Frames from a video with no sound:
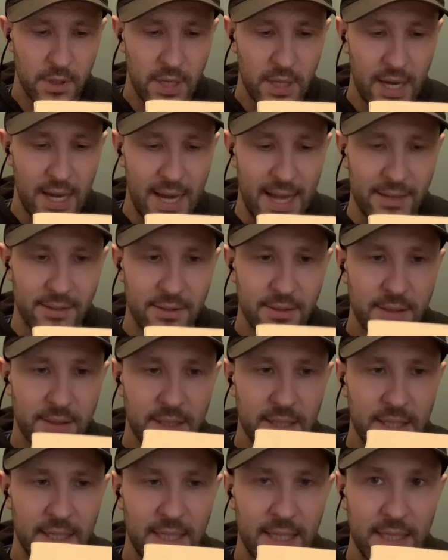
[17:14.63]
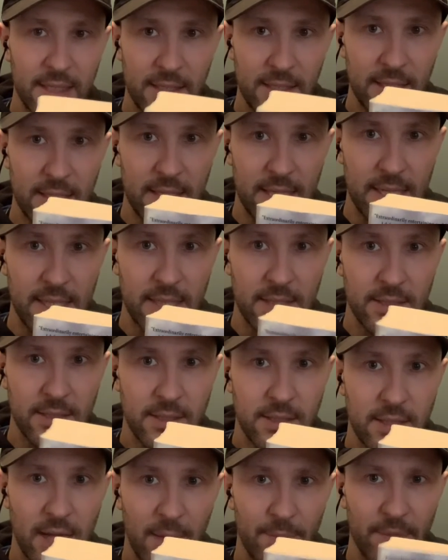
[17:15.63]
And it
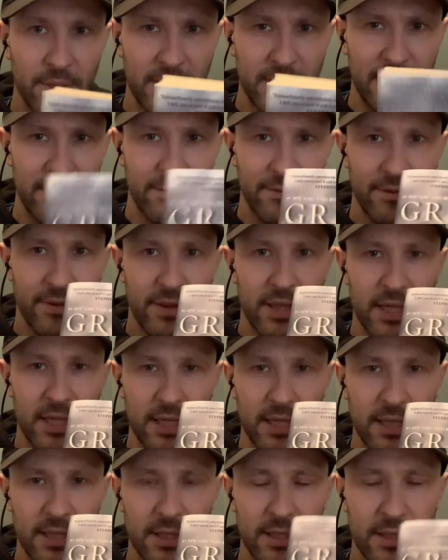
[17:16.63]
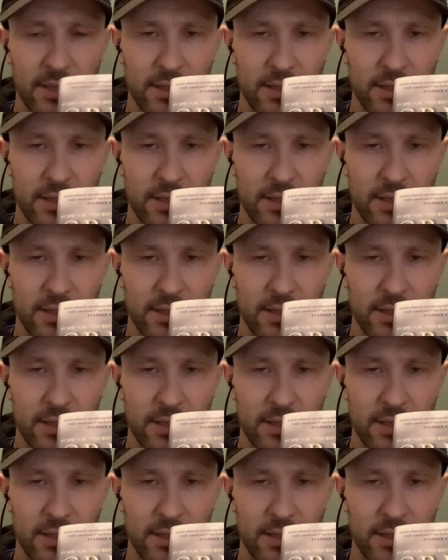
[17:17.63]
is, I believe, the